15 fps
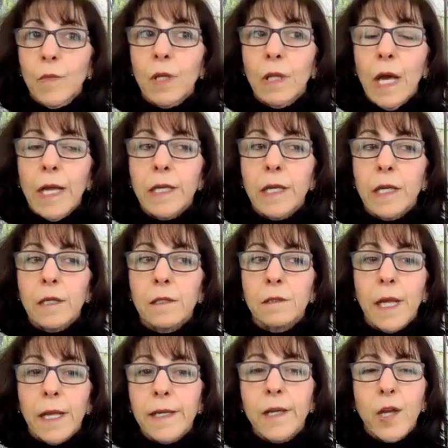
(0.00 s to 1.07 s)
like
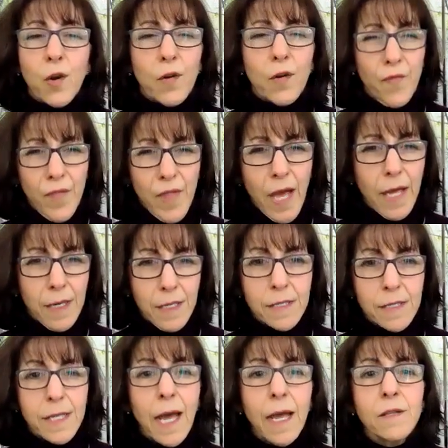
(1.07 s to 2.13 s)
letting go of that
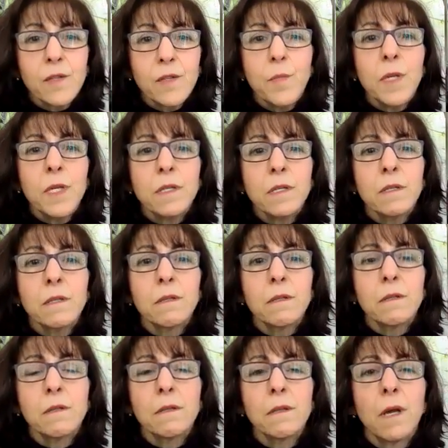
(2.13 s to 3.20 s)
attachment
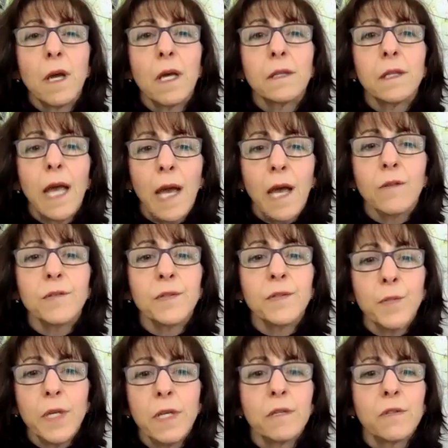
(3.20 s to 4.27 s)
allows
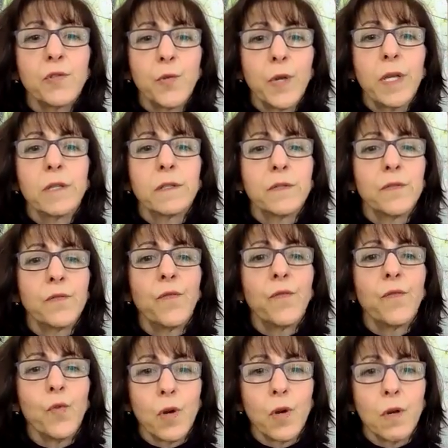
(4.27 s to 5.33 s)
me to
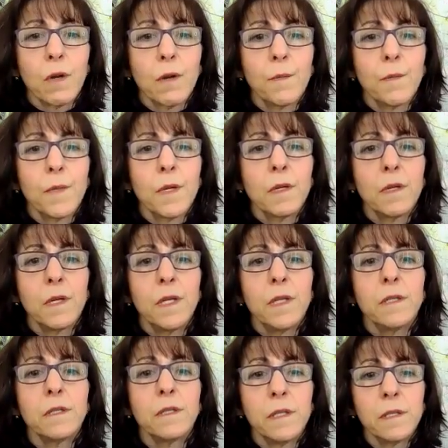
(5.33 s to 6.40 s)
transform
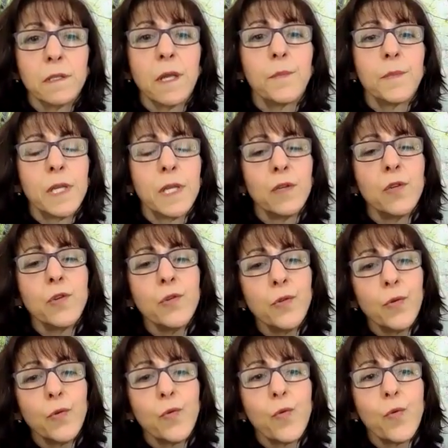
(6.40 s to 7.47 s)
into something
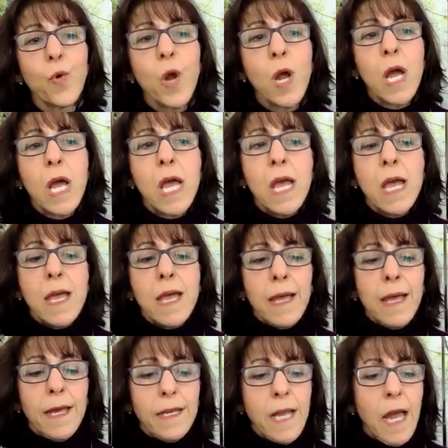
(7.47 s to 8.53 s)
new.
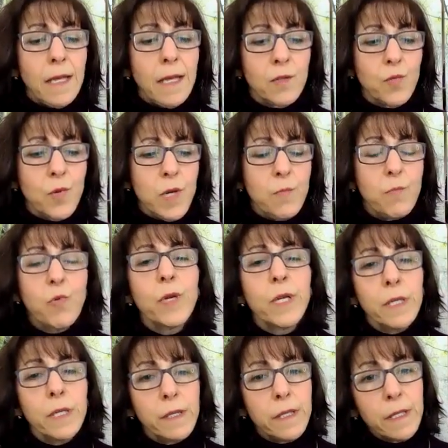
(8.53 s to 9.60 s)
And as we
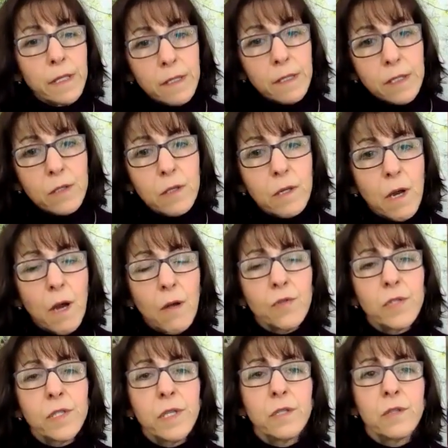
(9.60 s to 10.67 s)
bring this
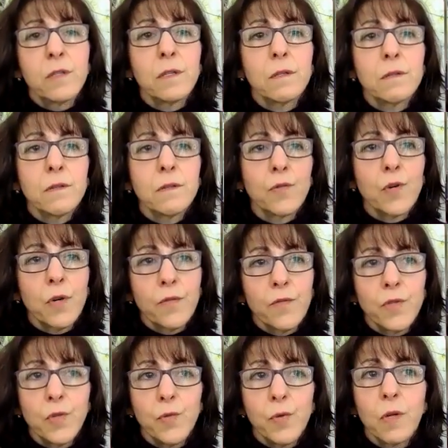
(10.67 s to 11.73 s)
conversation sort of
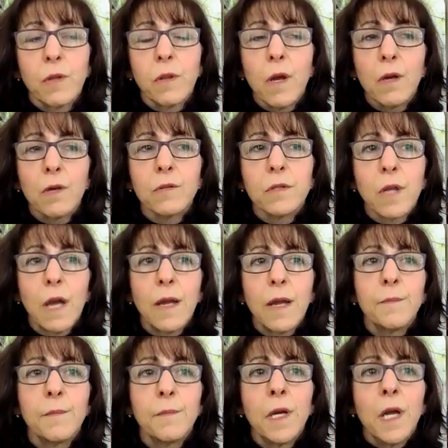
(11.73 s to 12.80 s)
to a close,
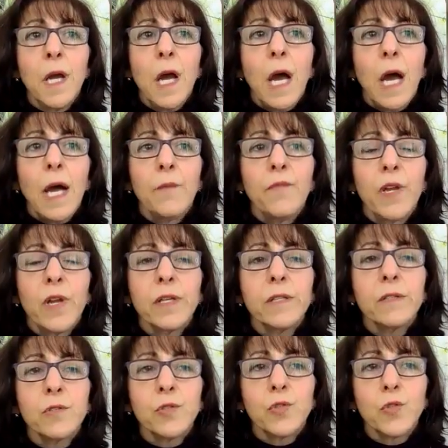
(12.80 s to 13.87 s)
I'm very
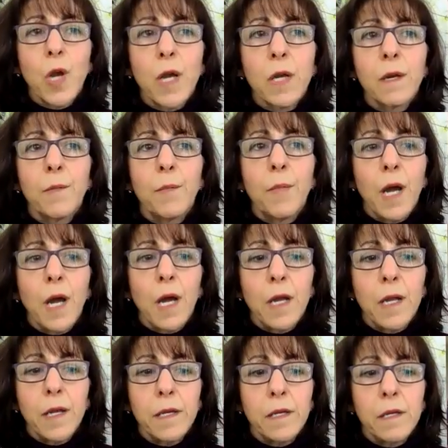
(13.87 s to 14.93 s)
struck
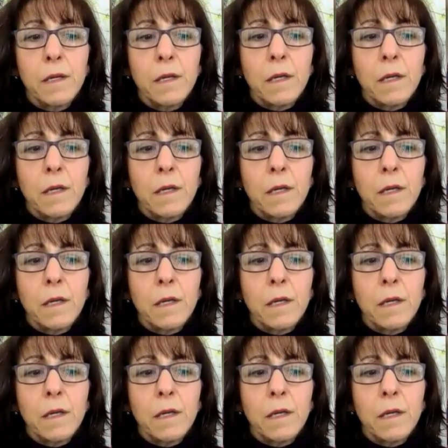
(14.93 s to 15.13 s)
by